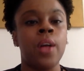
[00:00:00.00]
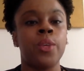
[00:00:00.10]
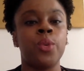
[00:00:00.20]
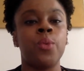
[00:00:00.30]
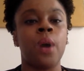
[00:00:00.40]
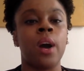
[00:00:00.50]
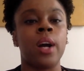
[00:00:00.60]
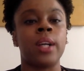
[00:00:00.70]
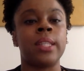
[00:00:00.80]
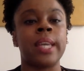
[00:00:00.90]
you
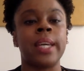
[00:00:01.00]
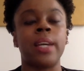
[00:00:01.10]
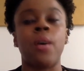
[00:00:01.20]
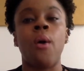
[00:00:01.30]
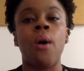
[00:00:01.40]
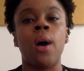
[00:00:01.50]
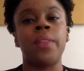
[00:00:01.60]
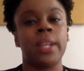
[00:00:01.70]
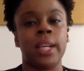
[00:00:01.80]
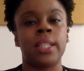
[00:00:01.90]
are taking all
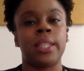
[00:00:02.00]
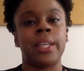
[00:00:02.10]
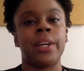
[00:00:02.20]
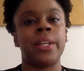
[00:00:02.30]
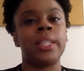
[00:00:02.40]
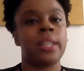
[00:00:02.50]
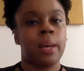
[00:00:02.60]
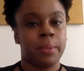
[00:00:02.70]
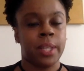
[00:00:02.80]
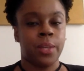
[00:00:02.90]
the necessary
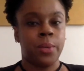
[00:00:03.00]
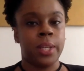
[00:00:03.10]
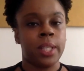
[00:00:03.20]
steps that you need